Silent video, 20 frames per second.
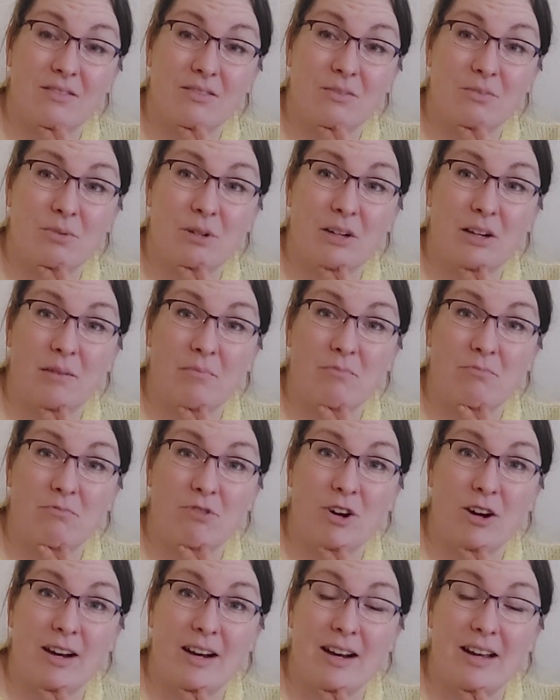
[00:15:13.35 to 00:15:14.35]
when I'm
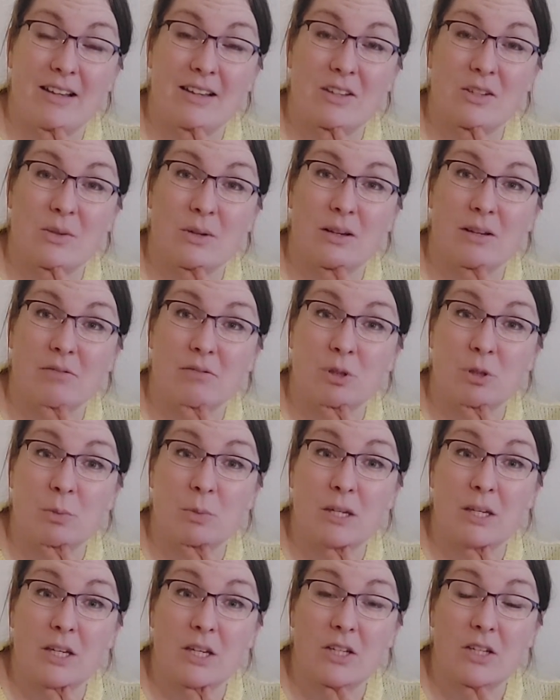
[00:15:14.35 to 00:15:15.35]
right next to it, would
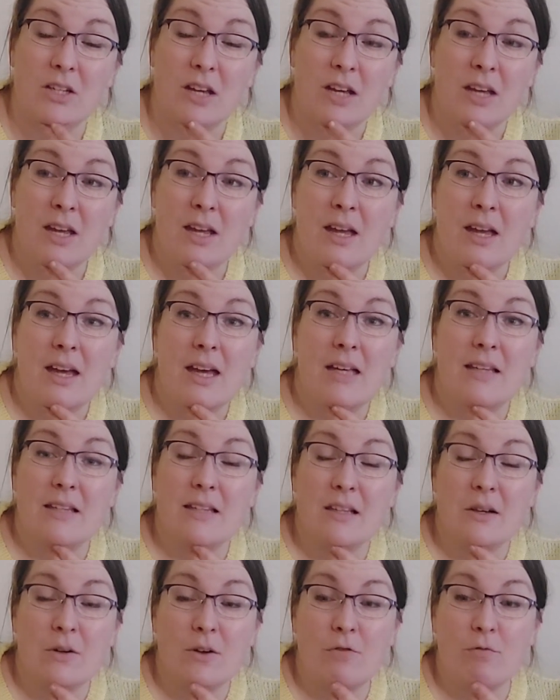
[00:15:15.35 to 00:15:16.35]
be good. And
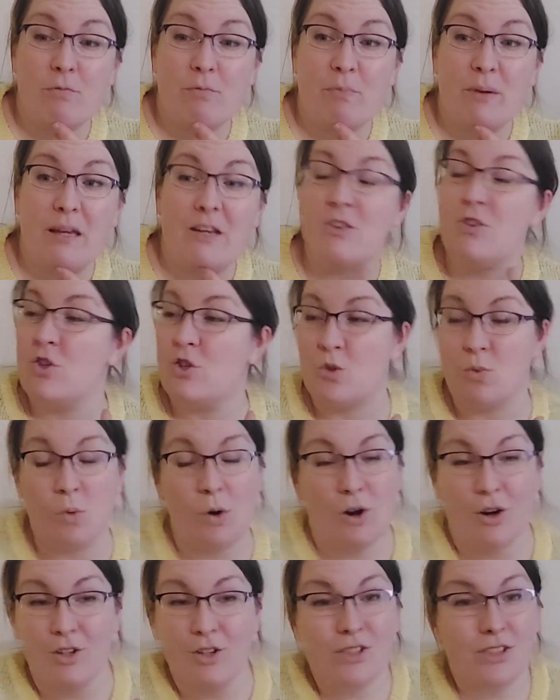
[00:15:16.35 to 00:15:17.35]
so I've binge
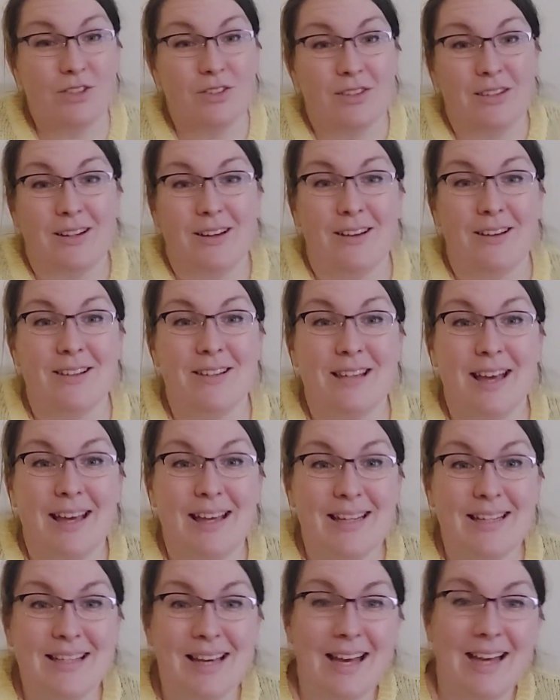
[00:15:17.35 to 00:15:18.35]
watched the last
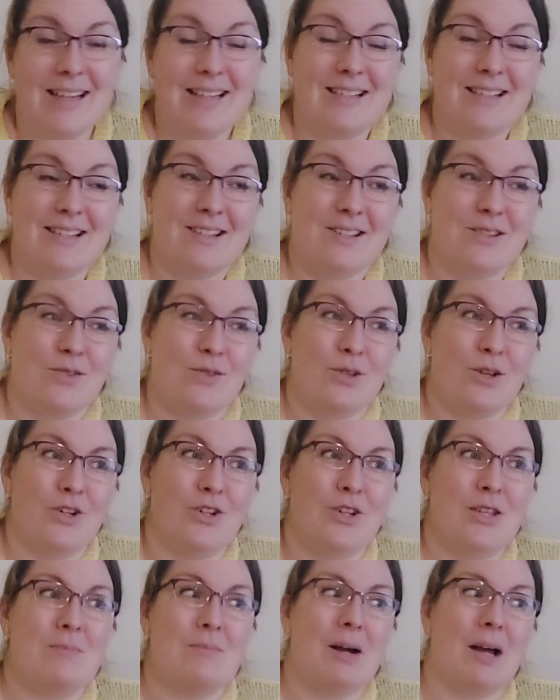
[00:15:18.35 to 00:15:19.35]
8 days because although
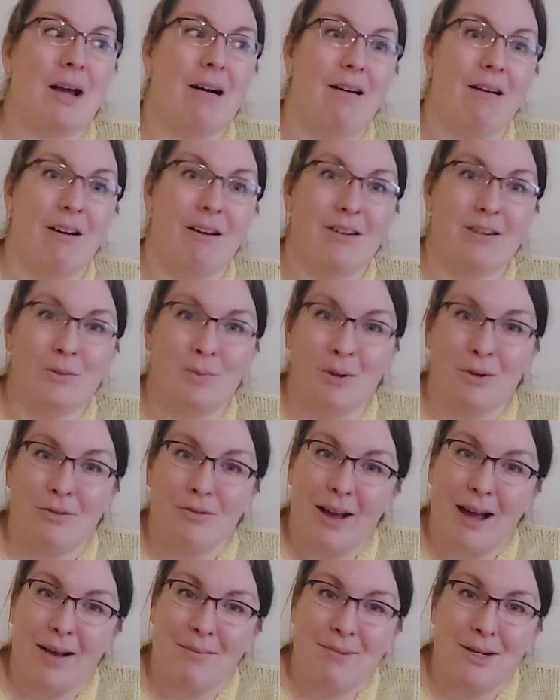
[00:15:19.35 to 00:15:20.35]
she's my aunt and we're
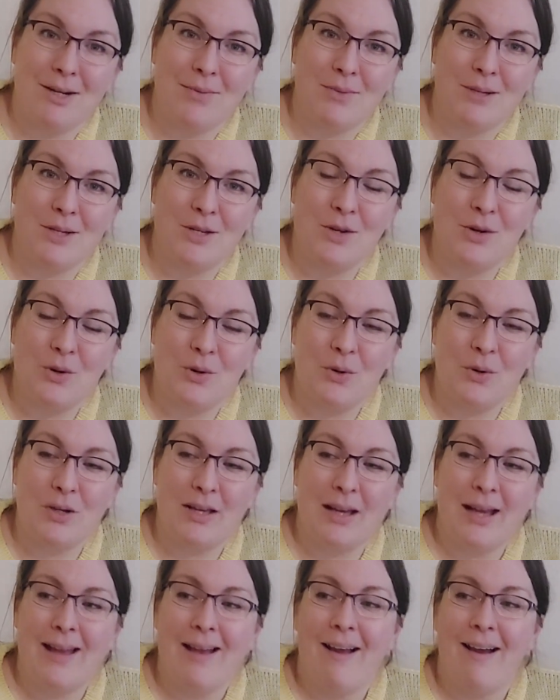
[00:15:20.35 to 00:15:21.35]
family and we talk,
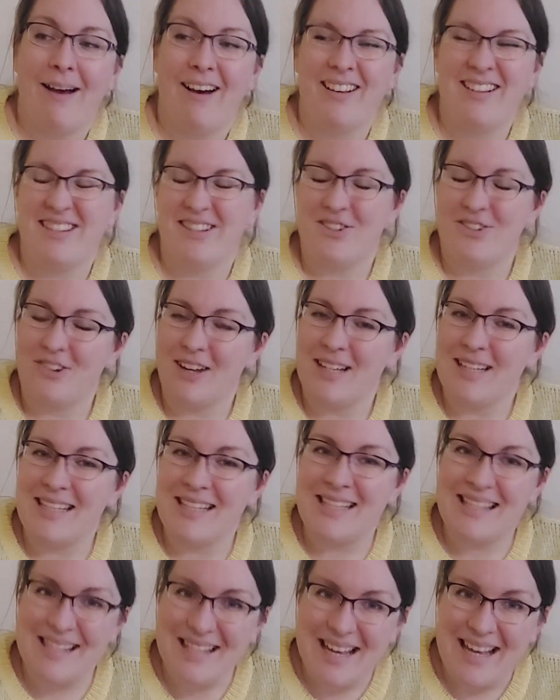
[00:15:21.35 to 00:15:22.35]
I still like to
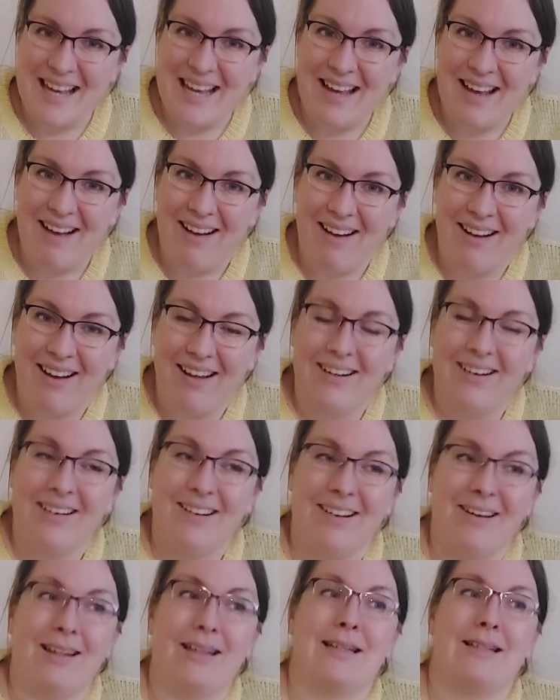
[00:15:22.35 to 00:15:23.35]
see her and I
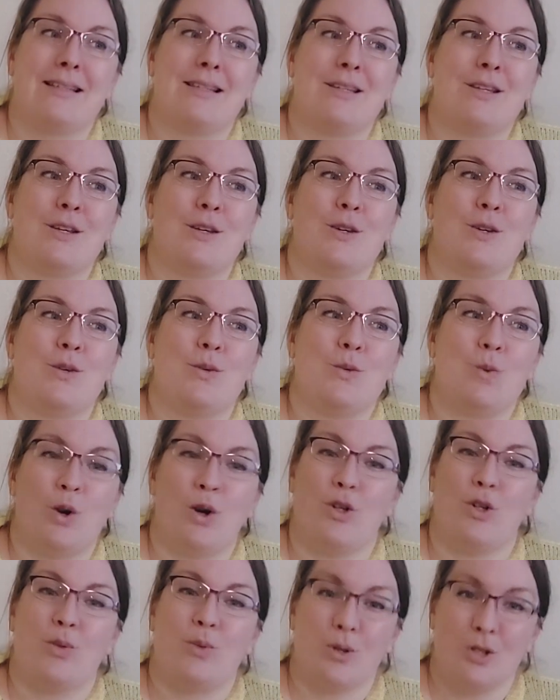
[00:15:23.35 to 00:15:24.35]
like to
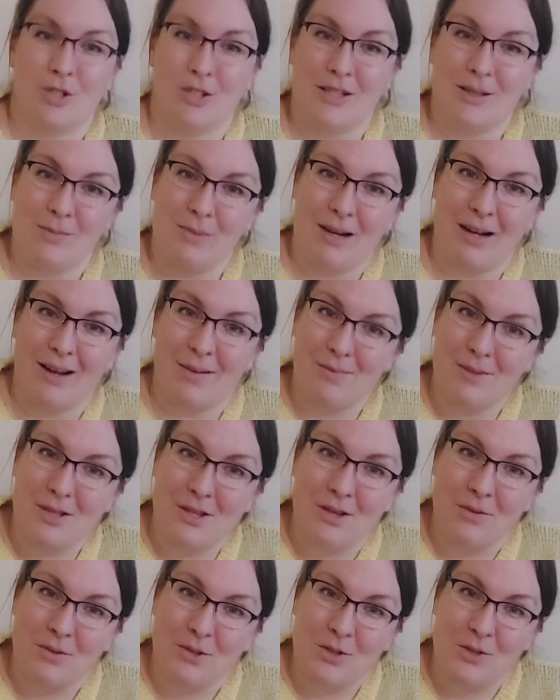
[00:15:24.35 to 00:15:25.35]
watch what she's been up to
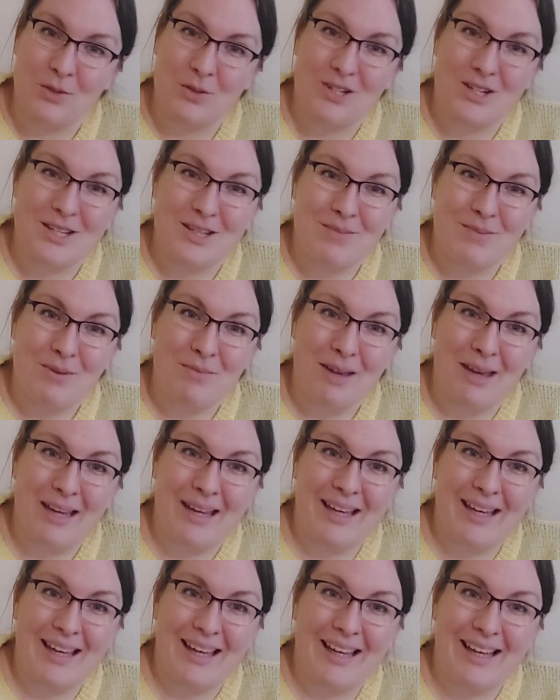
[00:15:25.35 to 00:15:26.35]
and watch what she's been
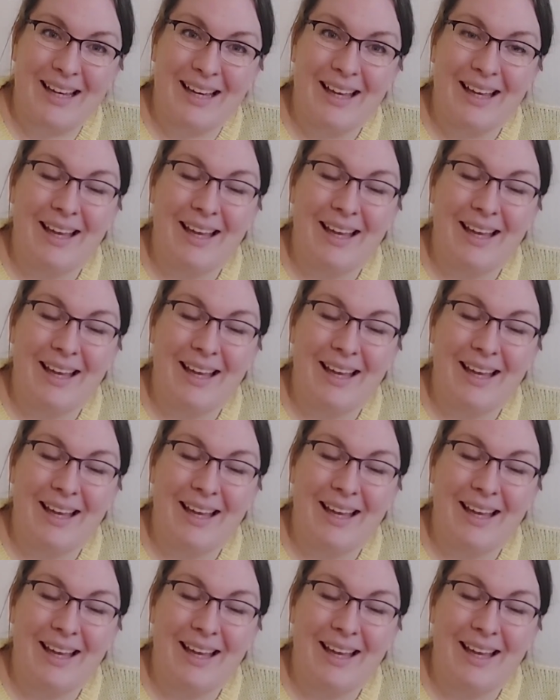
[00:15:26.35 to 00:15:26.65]
making.